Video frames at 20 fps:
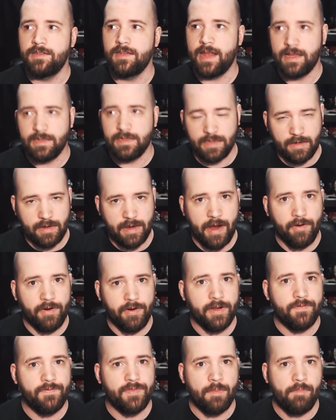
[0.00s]
It has a
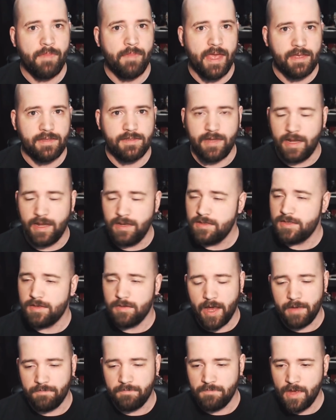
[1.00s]
narrative that makes sense.
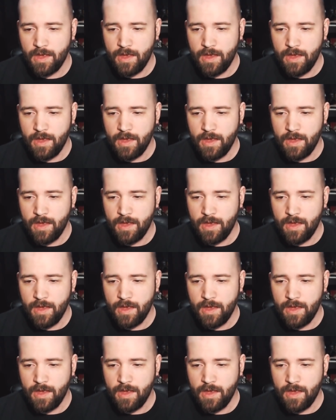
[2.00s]
I